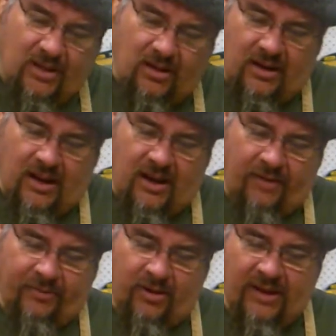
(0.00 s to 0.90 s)
Now
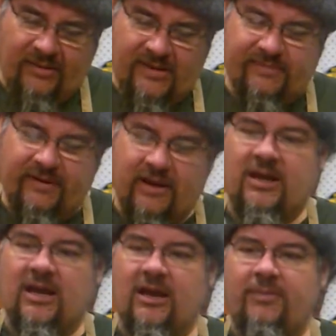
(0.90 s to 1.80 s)
I'm going to end this video
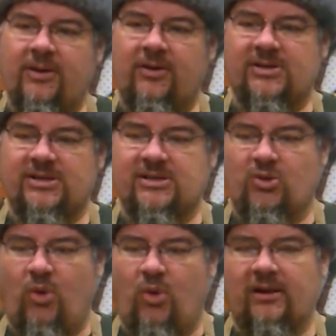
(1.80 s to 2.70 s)
here because it's
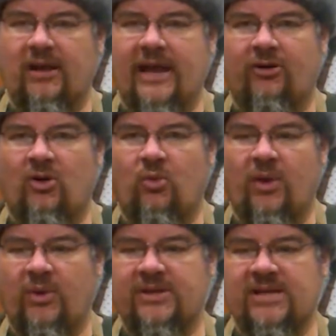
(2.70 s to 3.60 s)
quite late on a wet
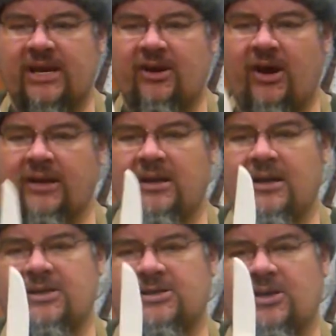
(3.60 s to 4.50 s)
Wednesday night,
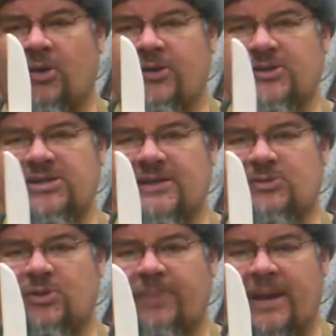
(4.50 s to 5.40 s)
so you won't see this
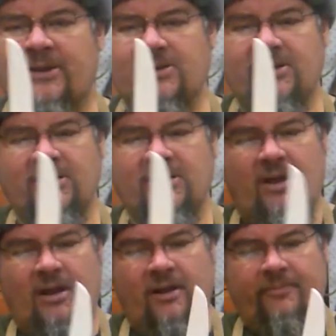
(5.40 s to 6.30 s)
one painted,
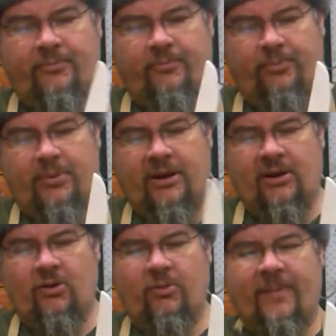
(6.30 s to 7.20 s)
but
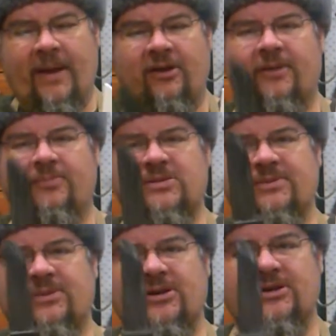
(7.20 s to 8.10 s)
it will be painted up
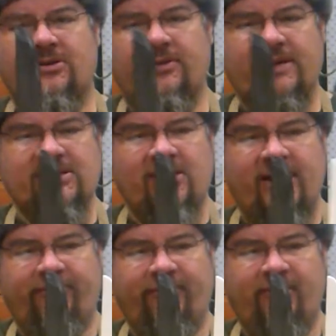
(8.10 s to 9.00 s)
similar to this knife,
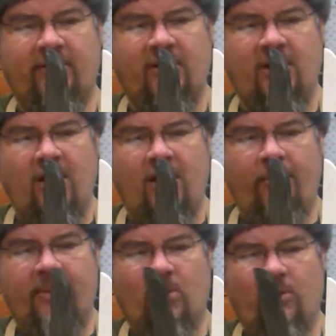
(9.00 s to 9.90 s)

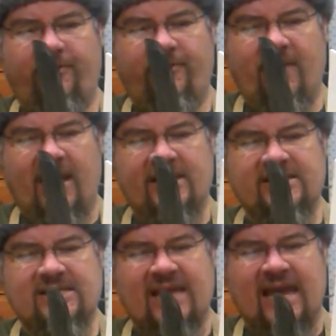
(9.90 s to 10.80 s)
but with a
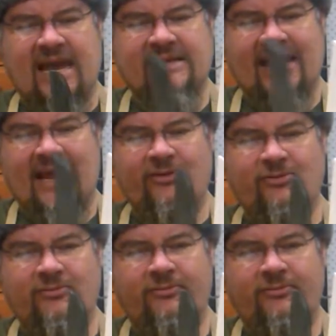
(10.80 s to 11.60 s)
stained handle